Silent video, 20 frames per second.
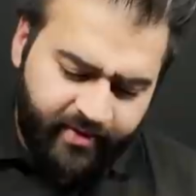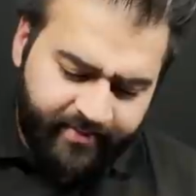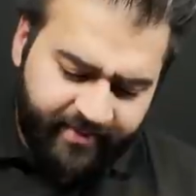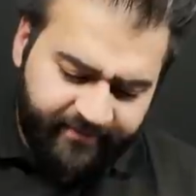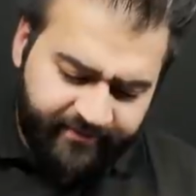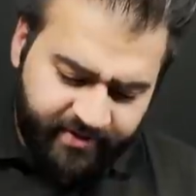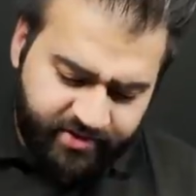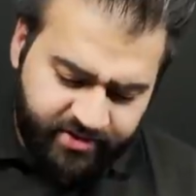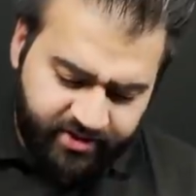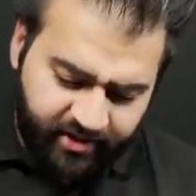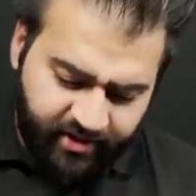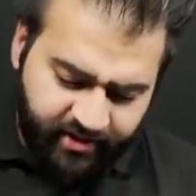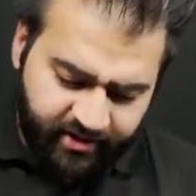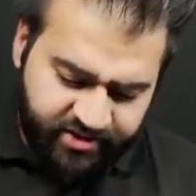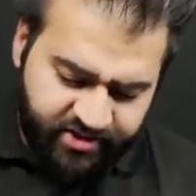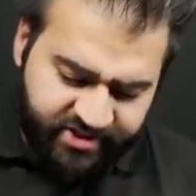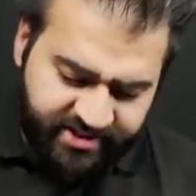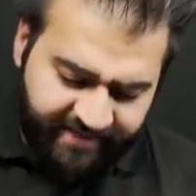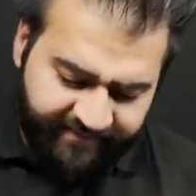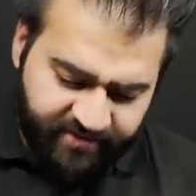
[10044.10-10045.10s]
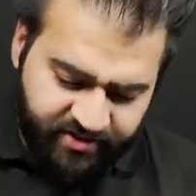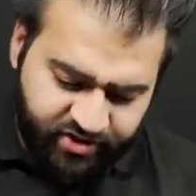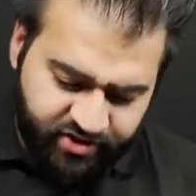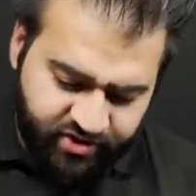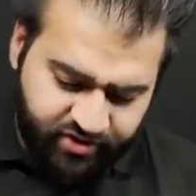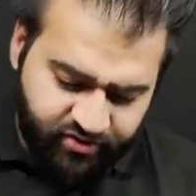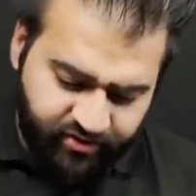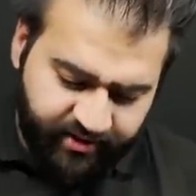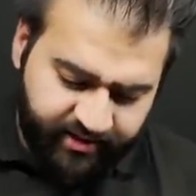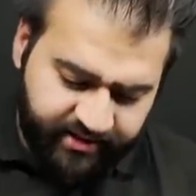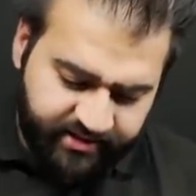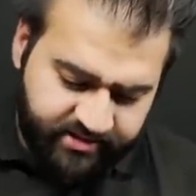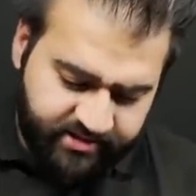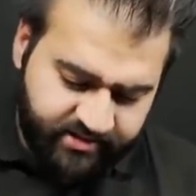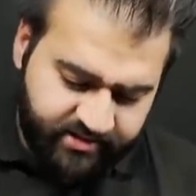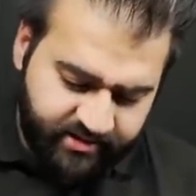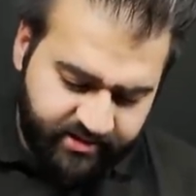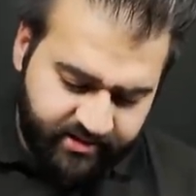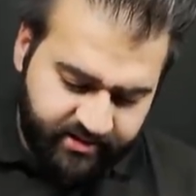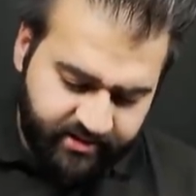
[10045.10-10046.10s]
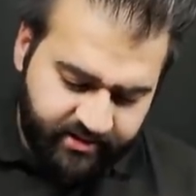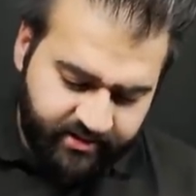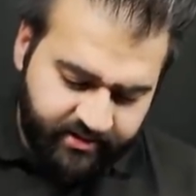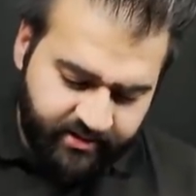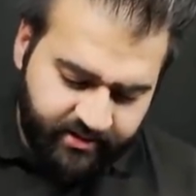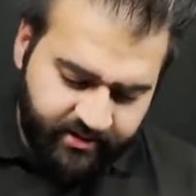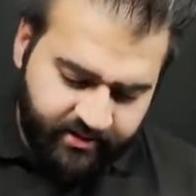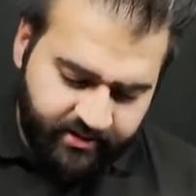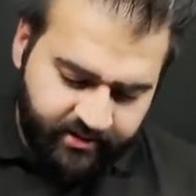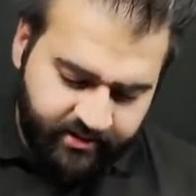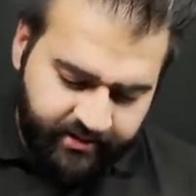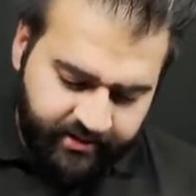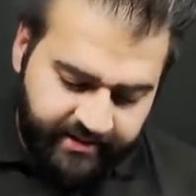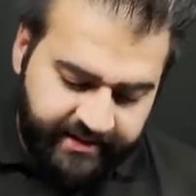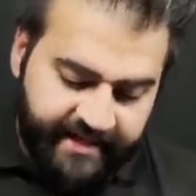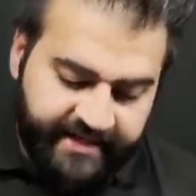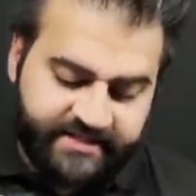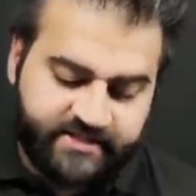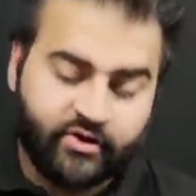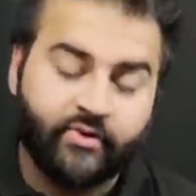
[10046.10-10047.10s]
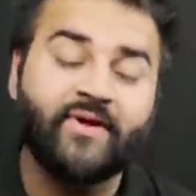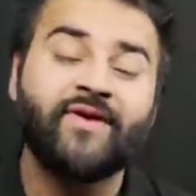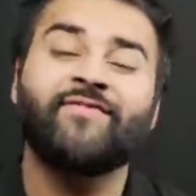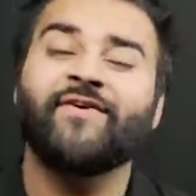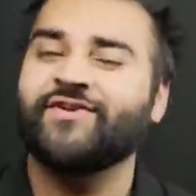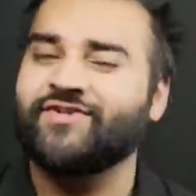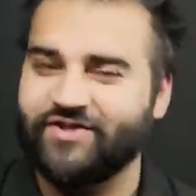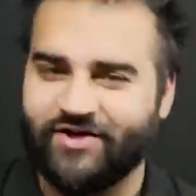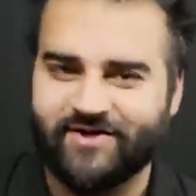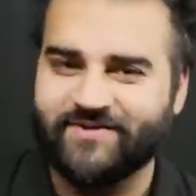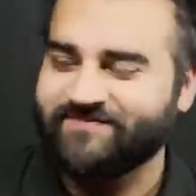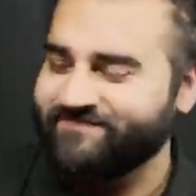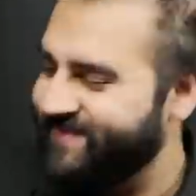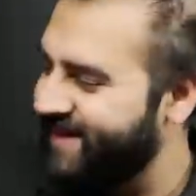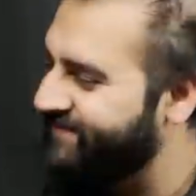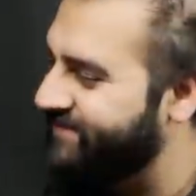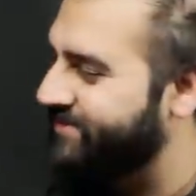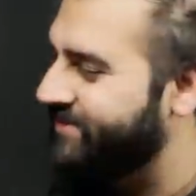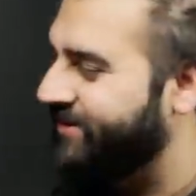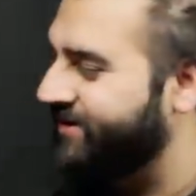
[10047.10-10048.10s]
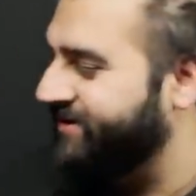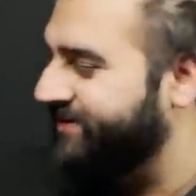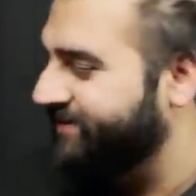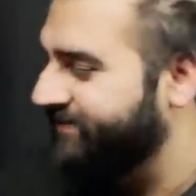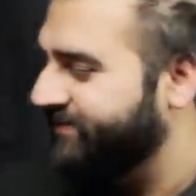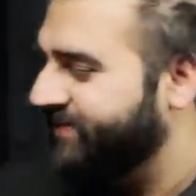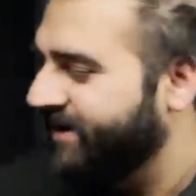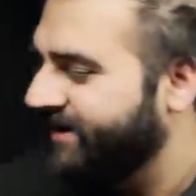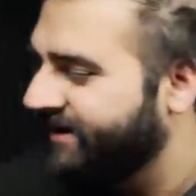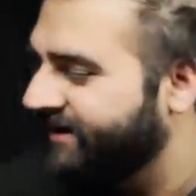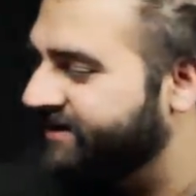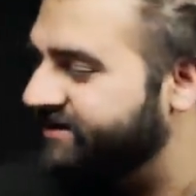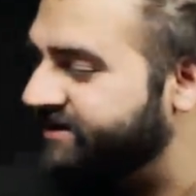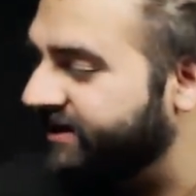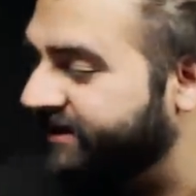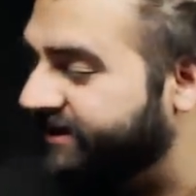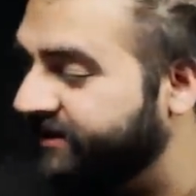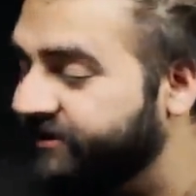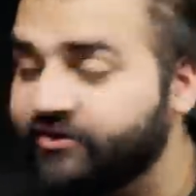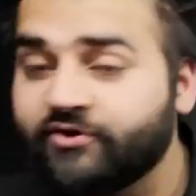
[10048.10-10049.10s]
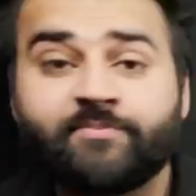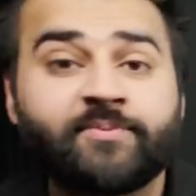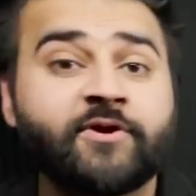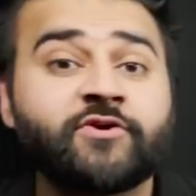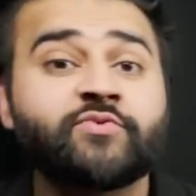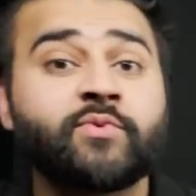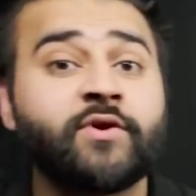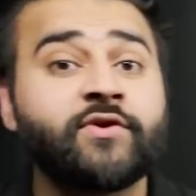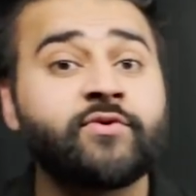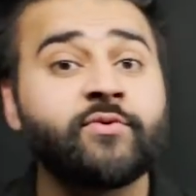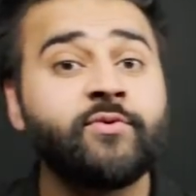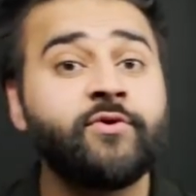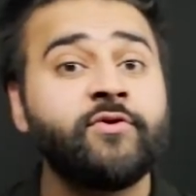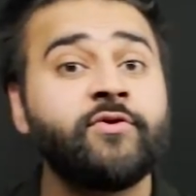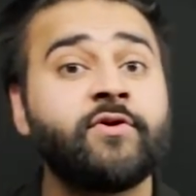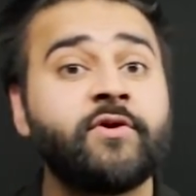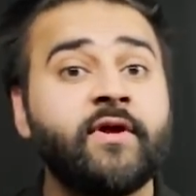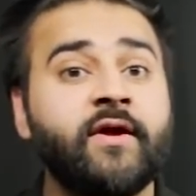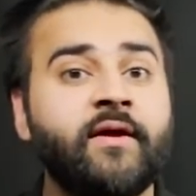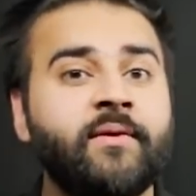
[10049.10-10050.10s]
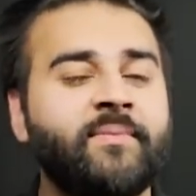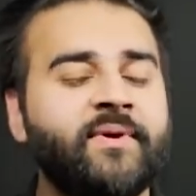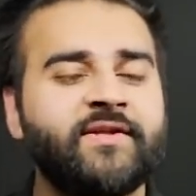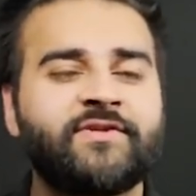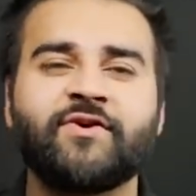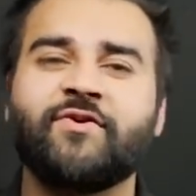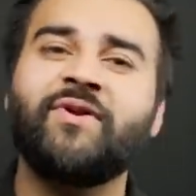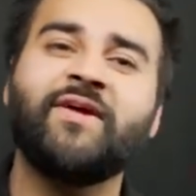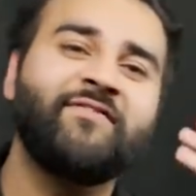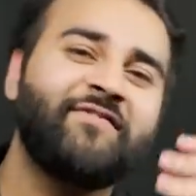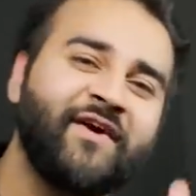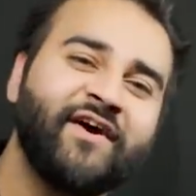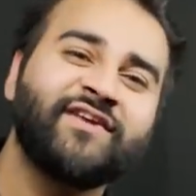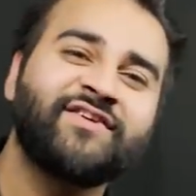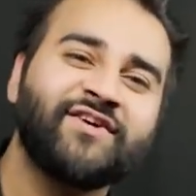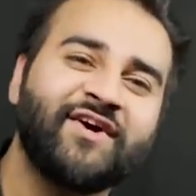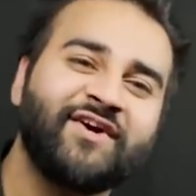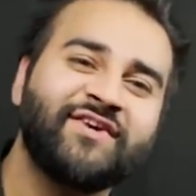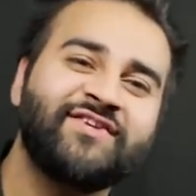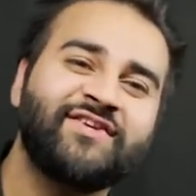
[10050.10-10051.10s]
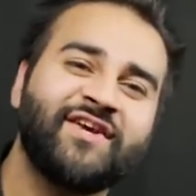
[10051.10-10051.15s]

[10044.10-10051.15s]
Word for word: only be if I charge, Savage Strikes. Yeah, it's only if I charge. Never mind. Because I can do plus one to wound, but it's only if I charge